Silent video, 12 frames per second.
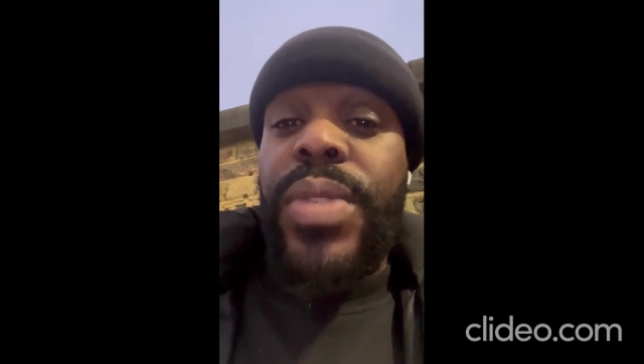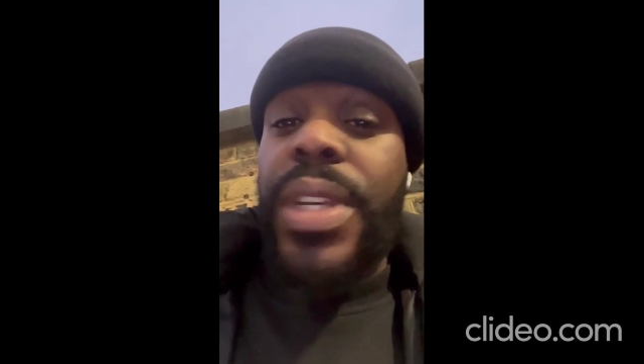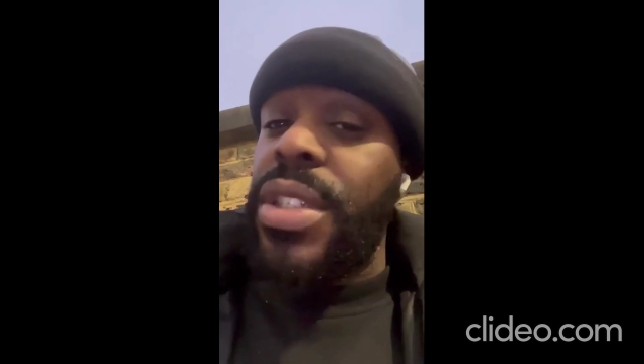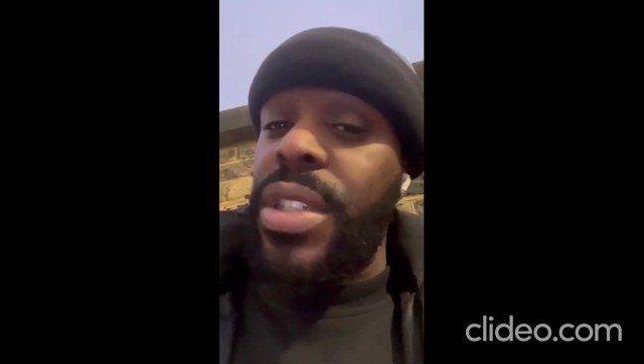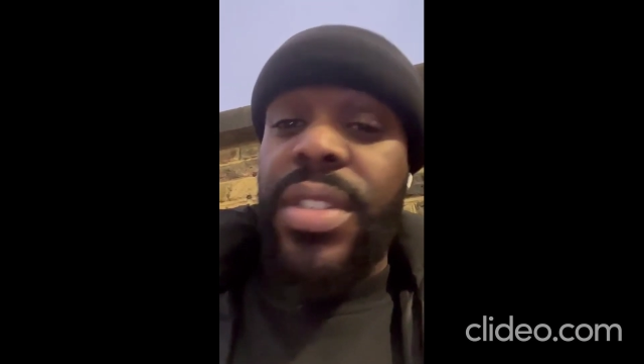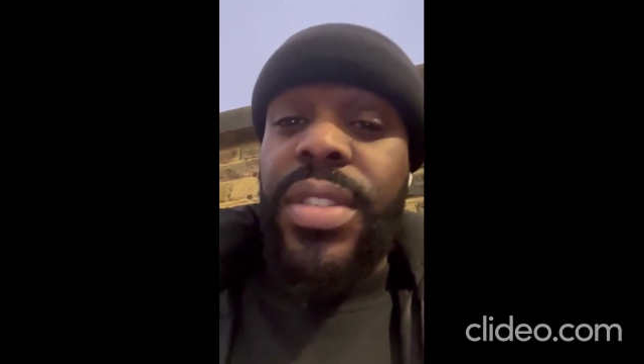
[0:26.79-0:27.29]

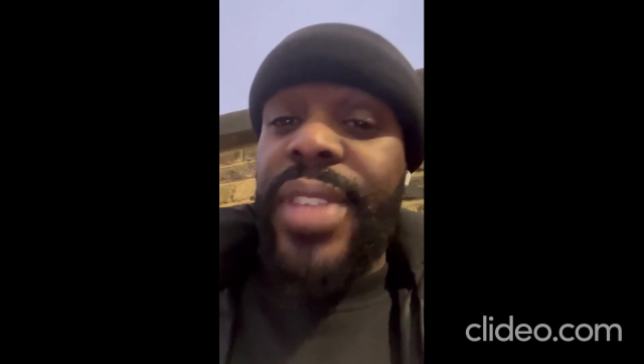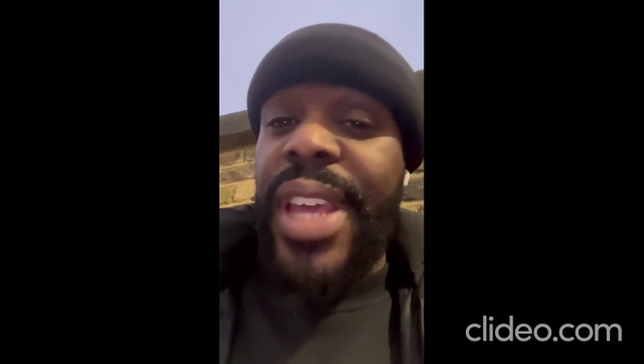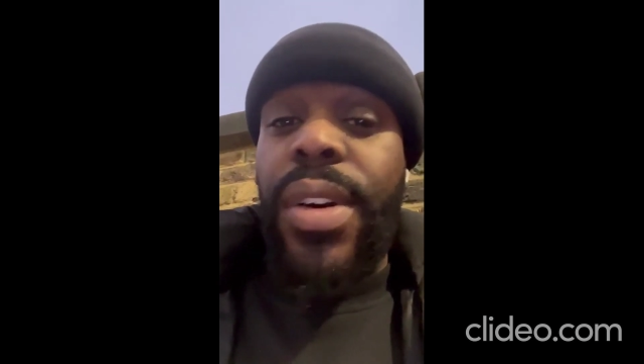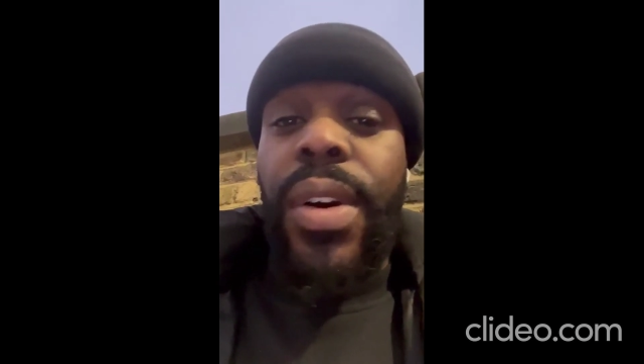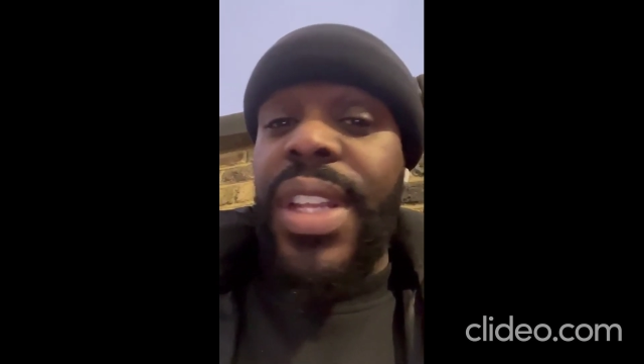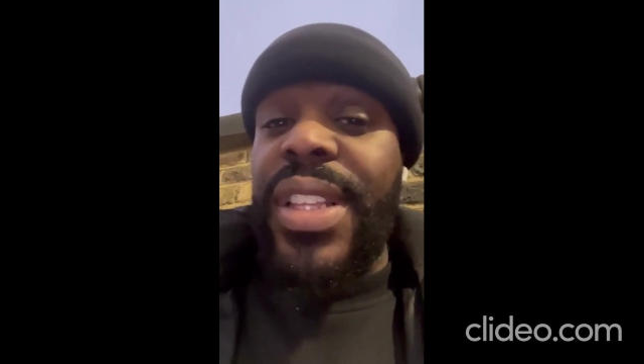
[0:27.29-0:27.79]
They
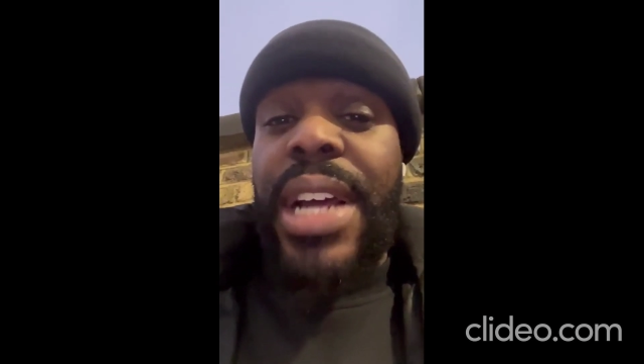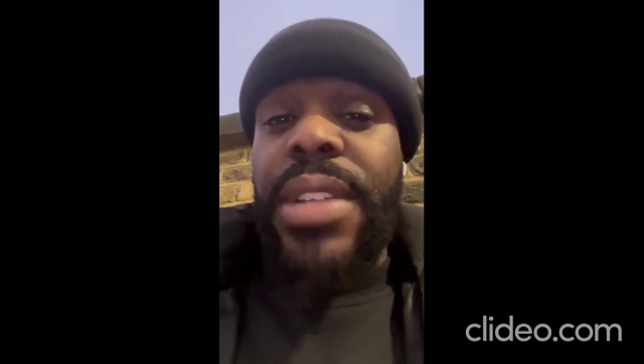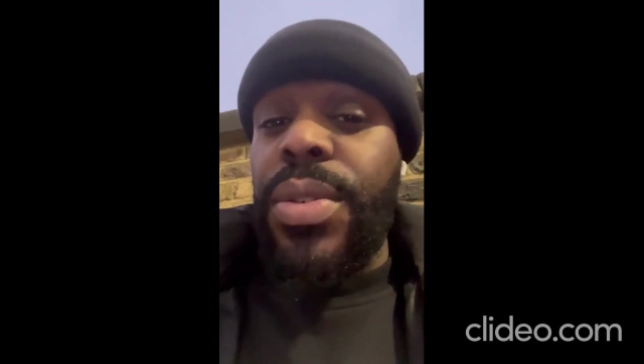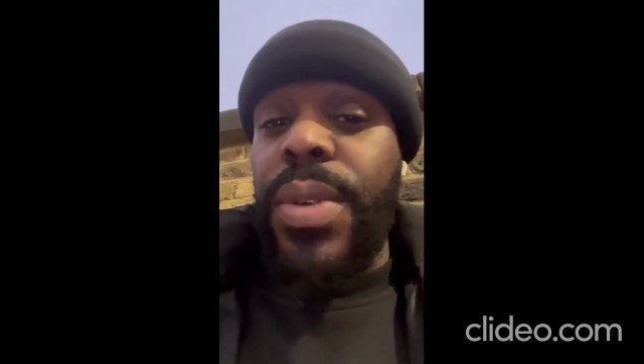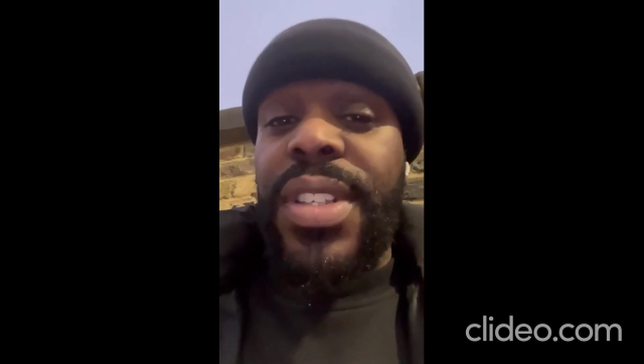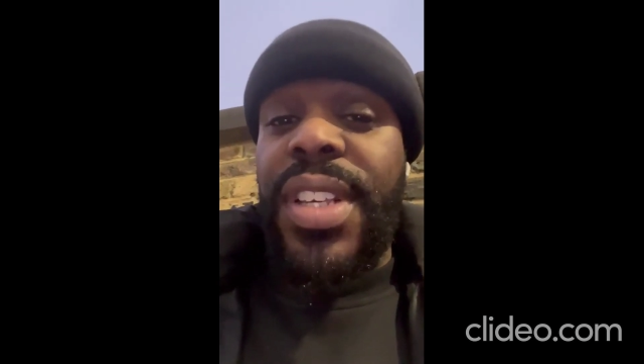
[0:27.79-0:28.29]
got it down
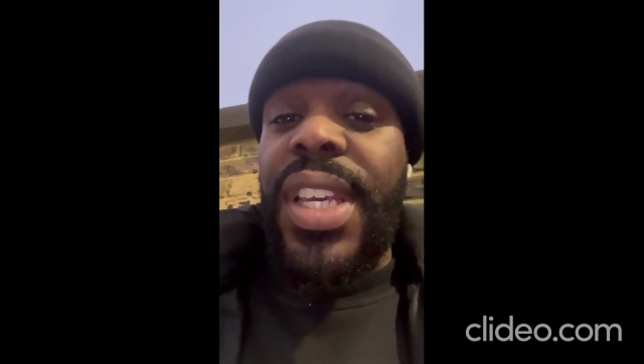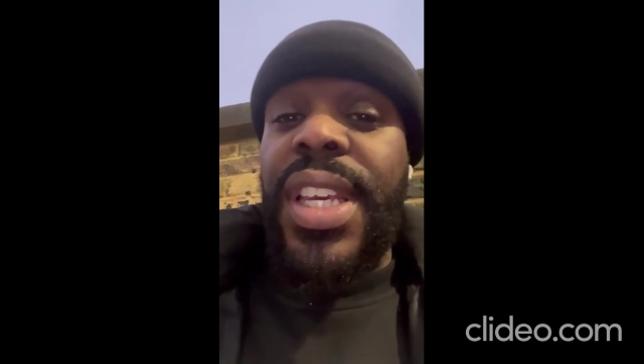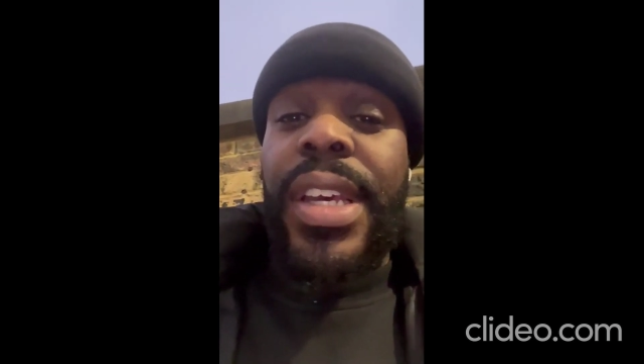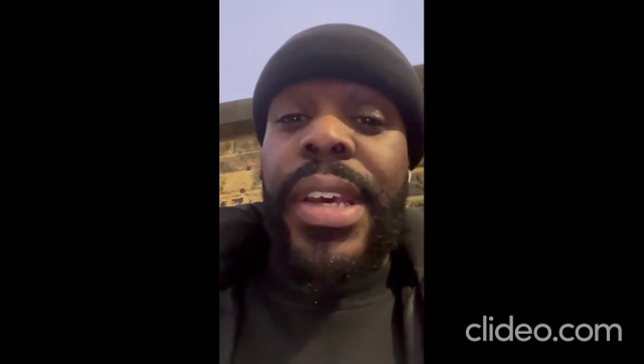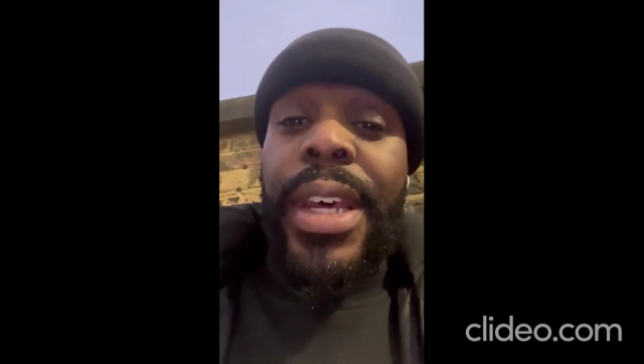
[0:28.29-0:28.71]
to a T.